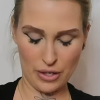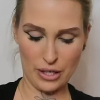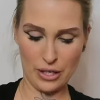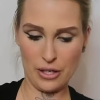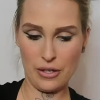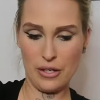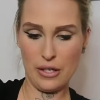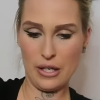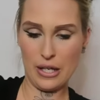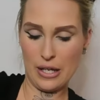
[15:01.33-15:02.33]
we go.
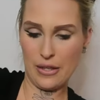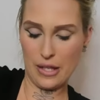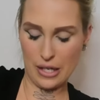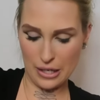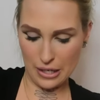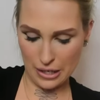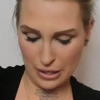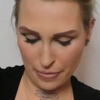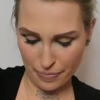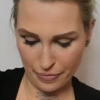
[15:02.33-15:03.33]
And
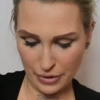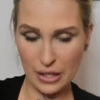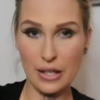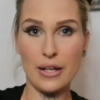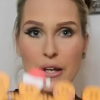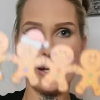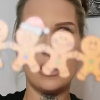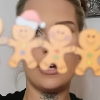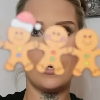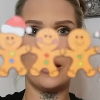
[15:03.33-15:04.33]
then
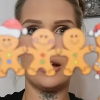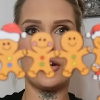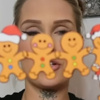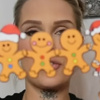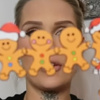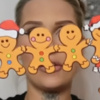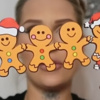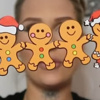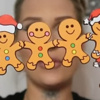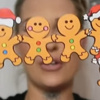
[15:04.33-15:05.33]
it goes around the
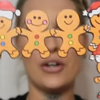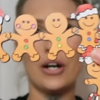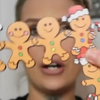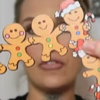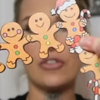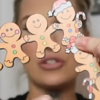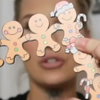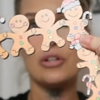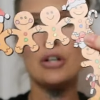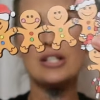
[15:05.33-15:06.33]
corner of your
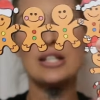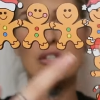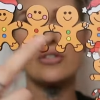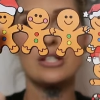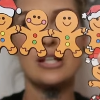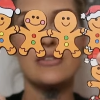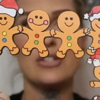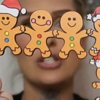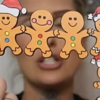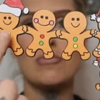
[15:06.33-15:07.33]
doors, and it's just like these
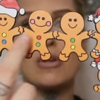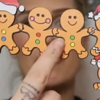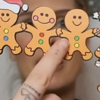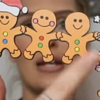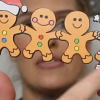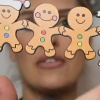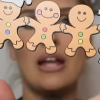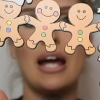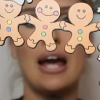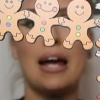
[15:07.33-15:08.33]
gingerbread men, and then
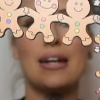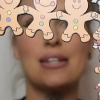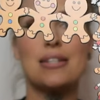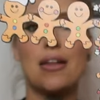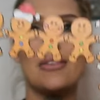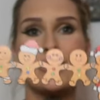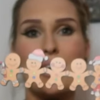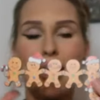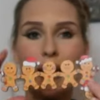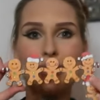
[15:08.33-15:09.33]
they're like hanging down the
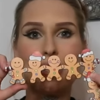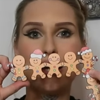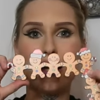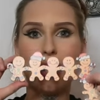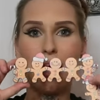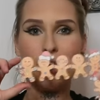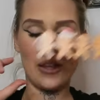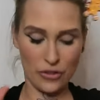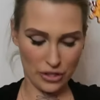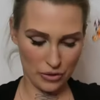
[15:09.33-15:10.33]
side, and I
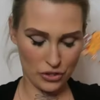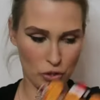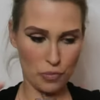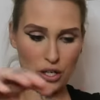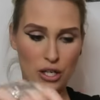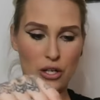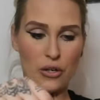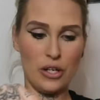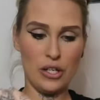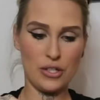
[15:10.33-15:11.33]
thought they were super
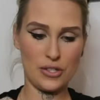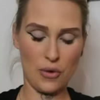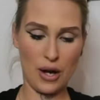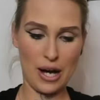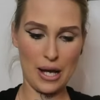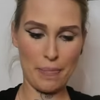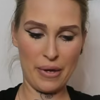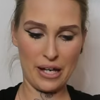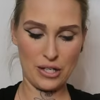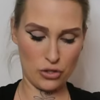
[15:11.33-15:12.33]
cute, so I
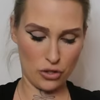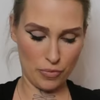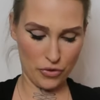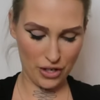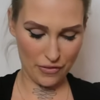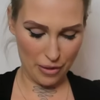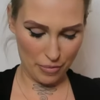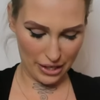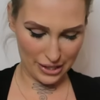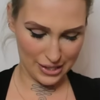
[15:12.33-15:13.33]
picked up 3 of them,
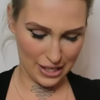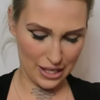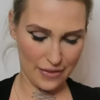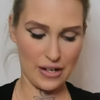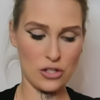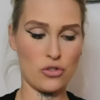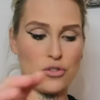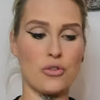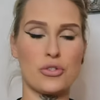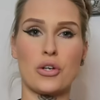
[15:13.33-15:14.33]
like I said. And then it does
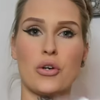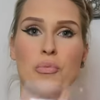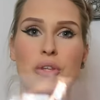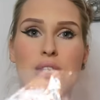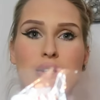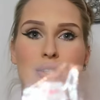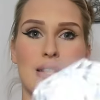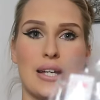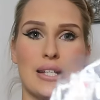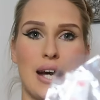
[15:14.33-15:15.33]
also come with these
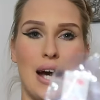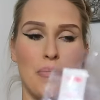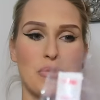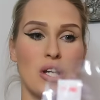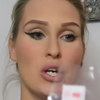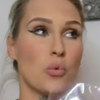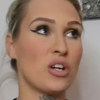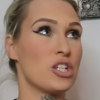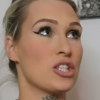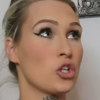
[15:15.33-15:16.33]
sticky tabs,
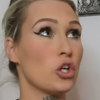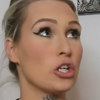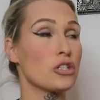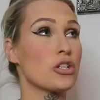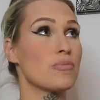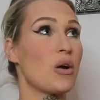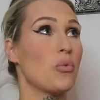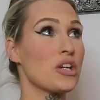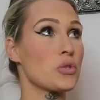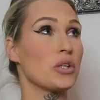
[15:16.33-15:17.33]
which is good because my
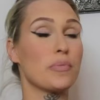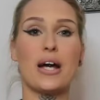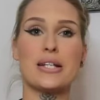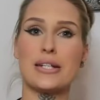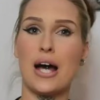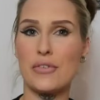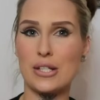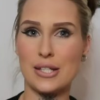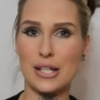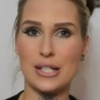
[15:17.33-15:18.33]
witch one up there didn't have any
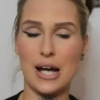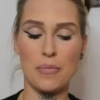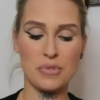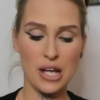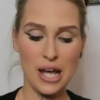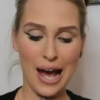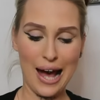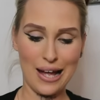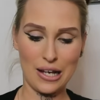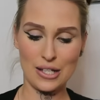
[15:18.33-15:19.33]
sticky tabs,
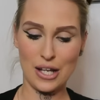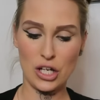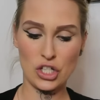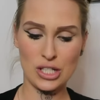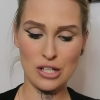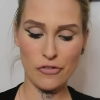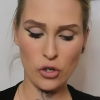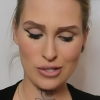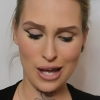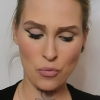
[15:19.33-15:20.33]
and she did
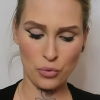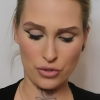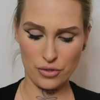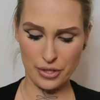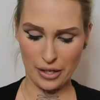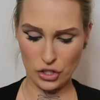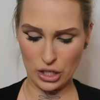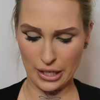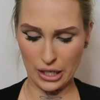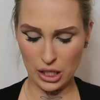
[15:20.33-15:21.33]
fall down once
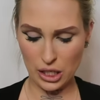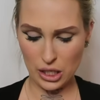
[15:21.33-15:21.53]
actually.